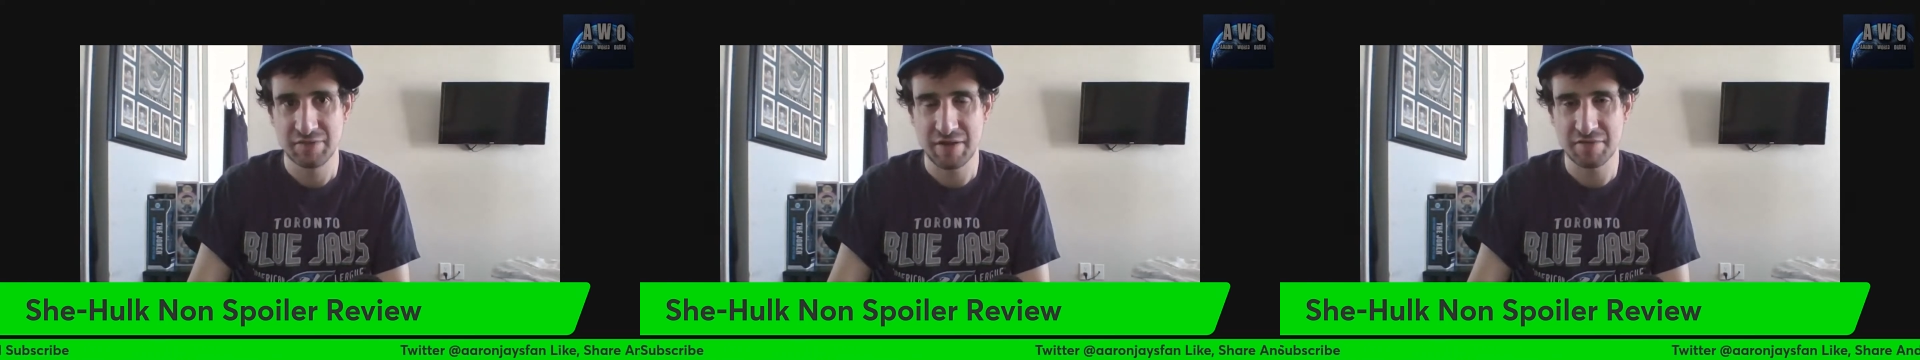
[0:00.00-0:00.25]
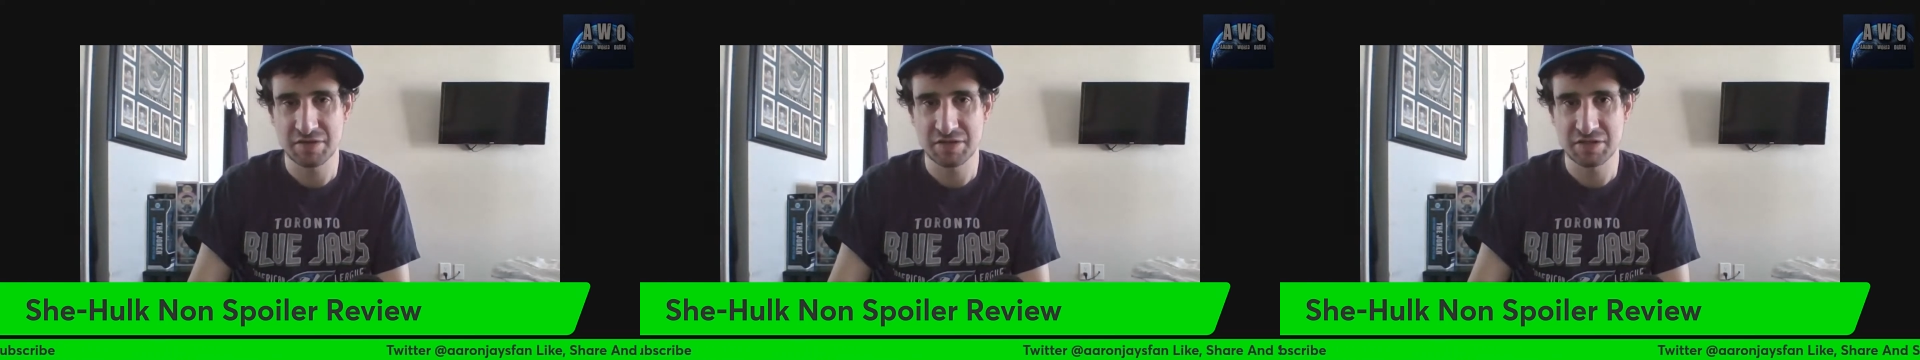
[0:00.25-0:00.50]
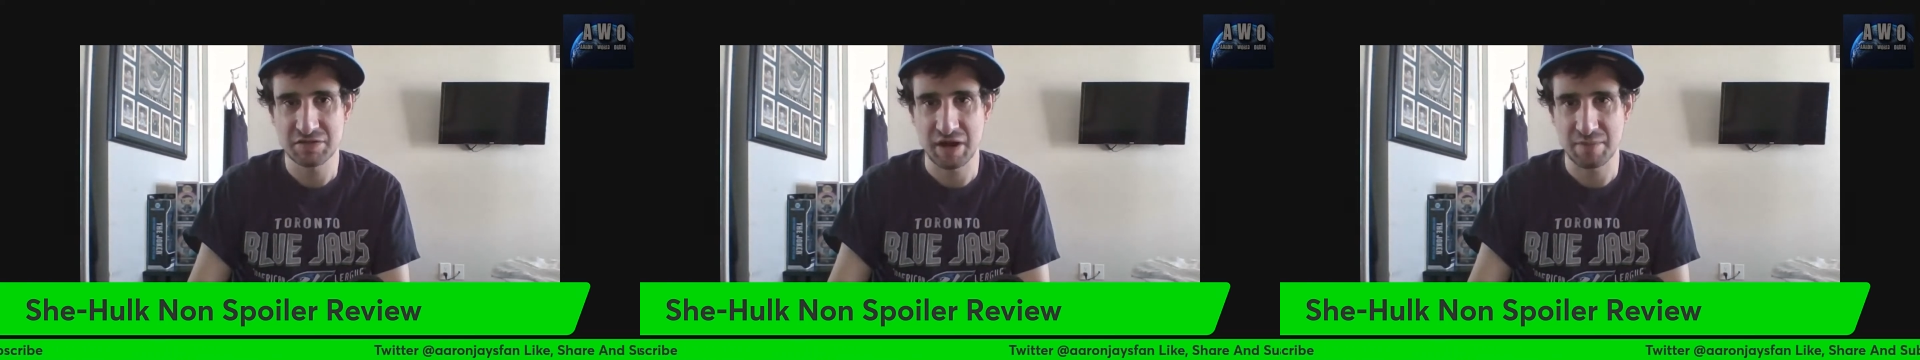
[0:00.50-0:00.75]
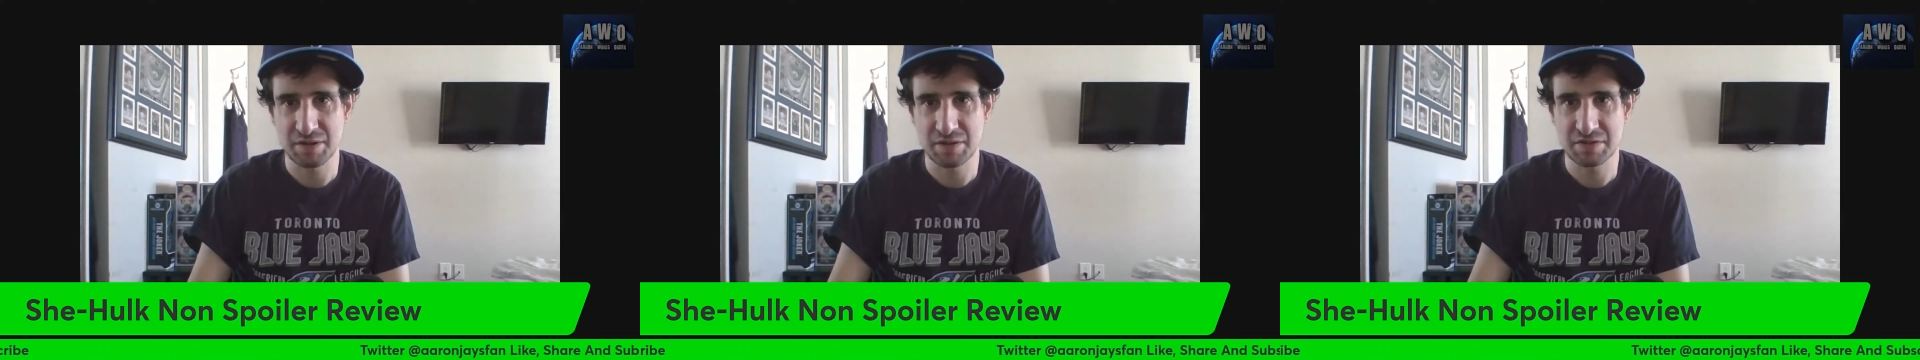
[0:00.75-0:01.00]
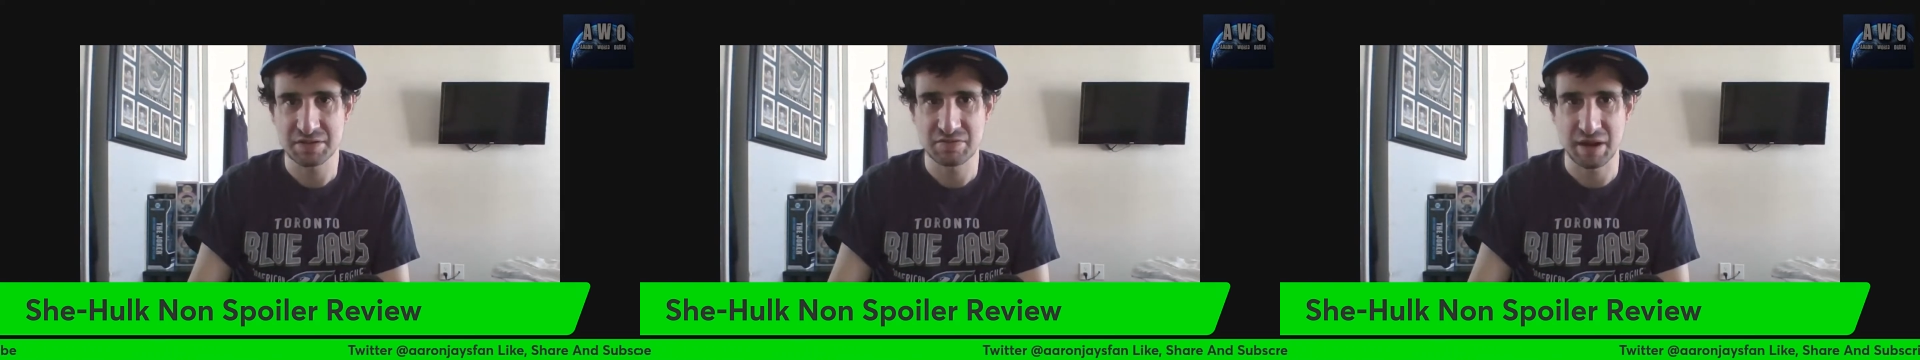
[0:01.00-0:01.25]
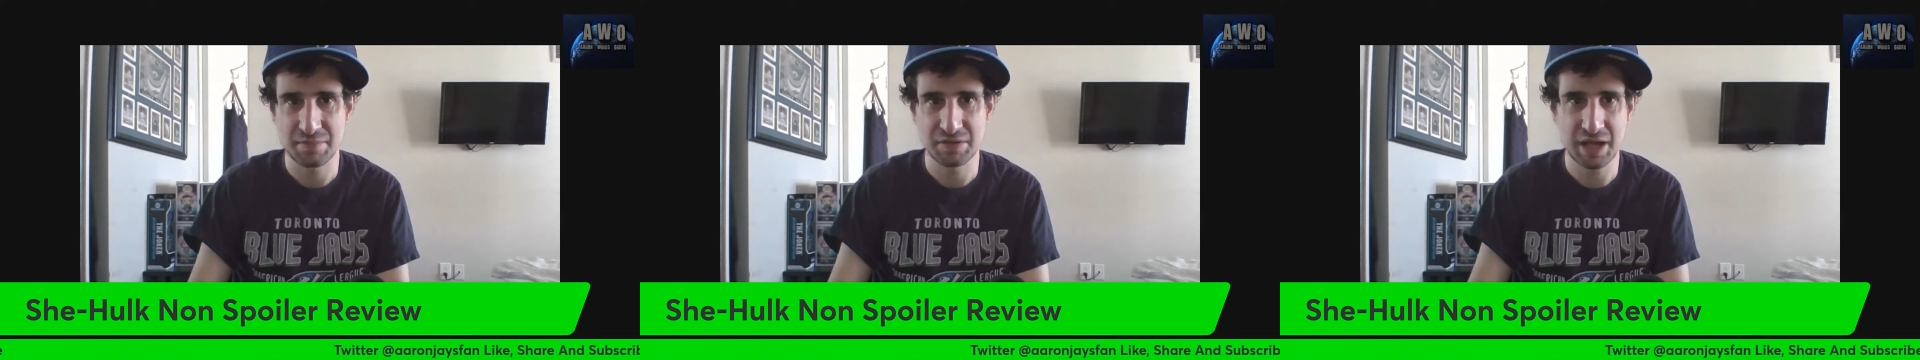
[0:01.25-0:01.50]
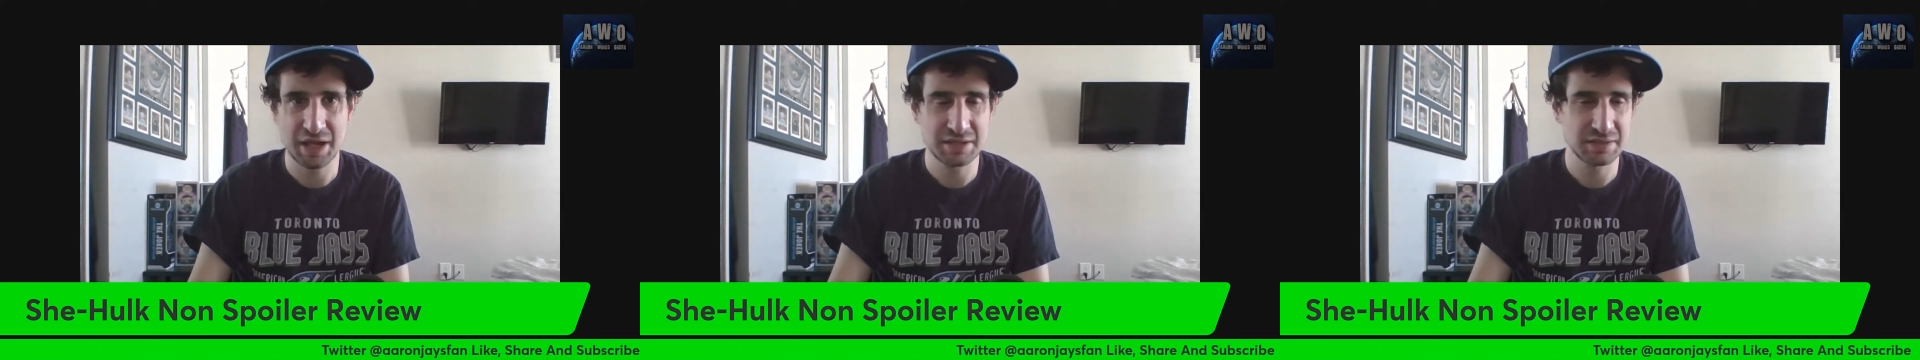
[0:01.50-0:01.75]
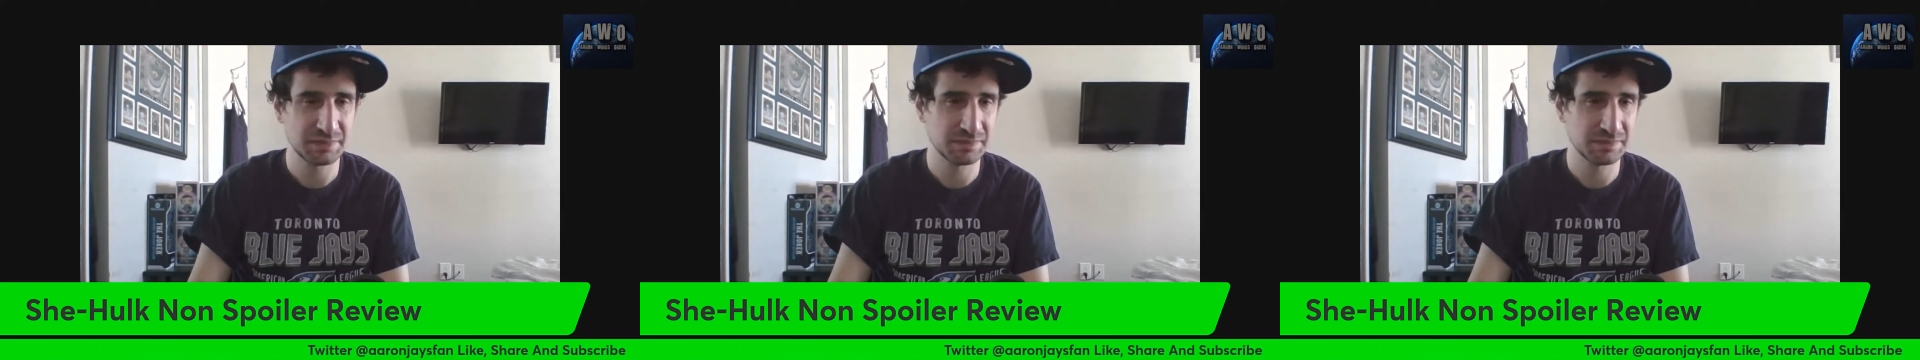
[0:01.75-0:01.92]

haven't subscribed to that,